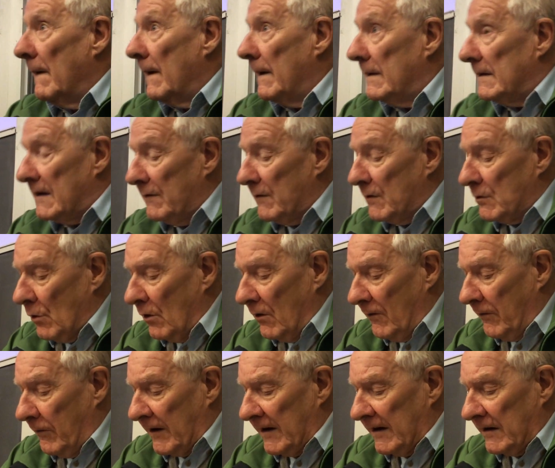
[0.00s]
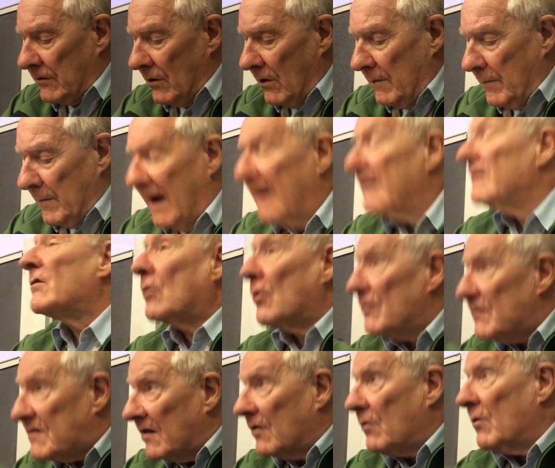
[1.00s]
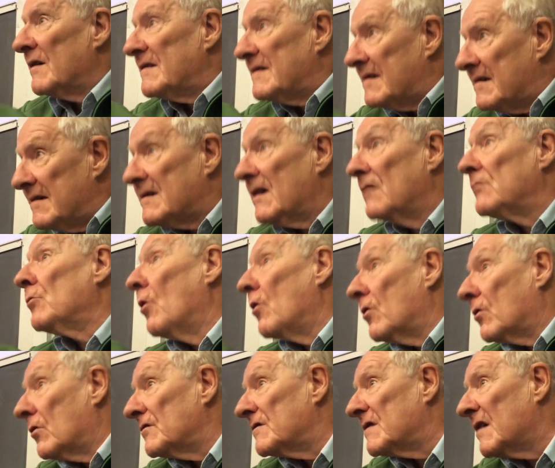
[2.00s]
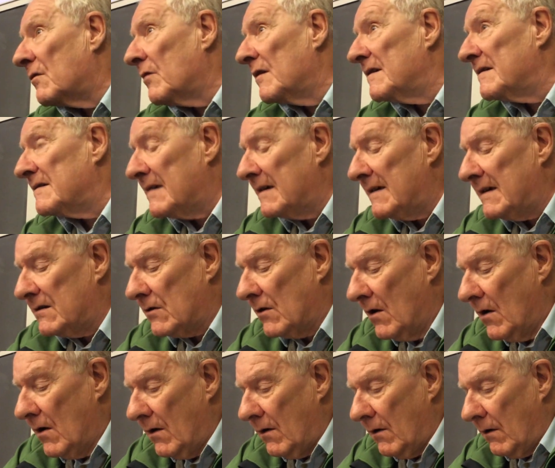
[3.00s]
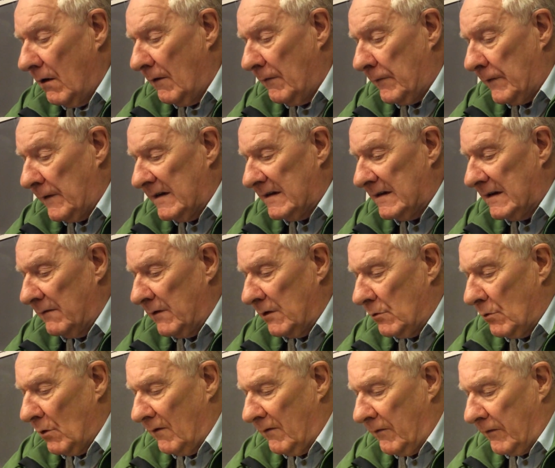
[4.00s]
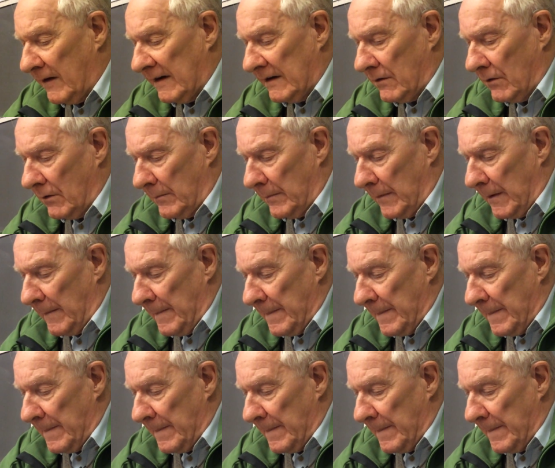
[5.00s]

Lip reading: individual freedom and consequences and all consequences of individual freedom.